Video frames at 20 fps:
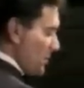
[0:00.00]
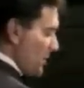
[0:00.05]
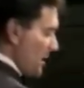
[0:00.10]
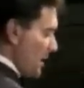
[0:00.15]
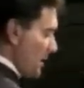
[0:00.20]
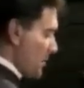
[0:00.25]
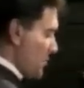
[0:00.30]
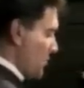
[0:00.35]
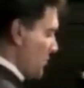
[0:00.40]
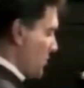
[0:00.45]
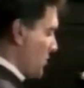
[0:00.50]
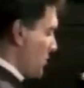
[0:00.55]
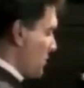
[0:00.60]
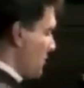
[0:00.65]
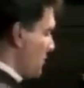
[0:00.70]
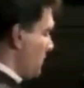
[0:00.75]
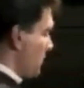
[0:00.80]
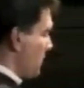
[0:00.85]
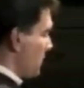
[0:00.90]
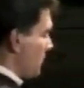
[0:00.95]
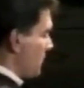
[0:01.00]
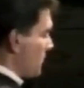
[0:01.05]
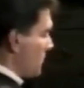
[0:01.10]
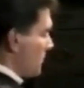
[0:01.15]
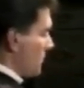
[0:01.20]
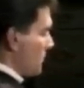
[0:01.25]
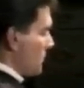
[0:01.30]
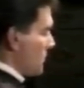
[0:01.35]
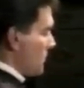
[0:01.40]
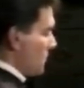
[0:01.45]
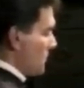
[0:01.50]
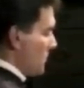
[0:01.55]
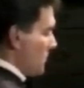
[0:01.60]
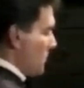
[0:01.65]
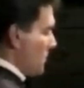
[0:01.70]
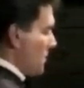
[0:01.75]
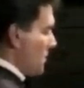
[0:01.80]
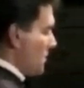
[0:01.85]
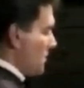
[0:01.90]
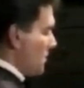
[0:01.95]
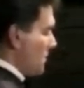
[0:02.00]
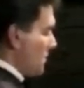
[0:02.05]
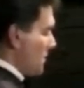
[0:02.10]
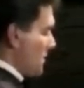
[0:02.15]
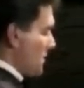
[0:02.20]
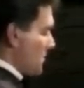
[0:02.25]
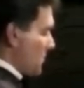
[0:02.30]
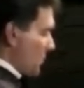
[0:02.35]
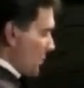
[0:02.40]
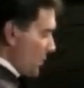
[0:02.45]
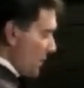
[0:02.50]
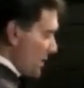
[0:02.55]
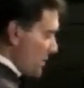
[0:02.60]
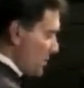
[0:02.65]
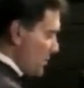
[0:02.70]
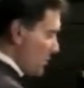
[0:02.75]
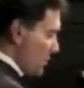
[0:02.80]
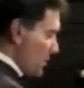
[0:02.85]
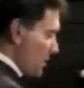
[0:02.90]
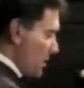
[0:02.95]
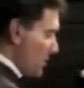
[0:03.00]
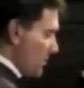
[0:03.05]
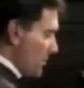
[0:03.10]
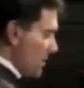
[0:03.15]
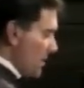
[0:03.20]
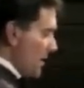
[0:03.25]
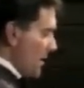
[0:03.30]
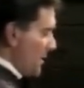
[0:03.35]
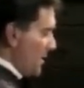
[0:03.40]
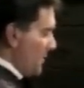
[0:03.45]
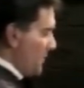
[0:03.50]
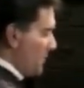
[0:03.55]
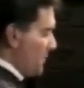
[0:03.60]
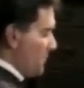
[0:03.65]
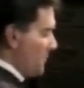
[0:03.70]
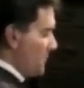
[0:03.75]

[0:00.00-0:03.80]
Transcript: texture, this progression will come alive.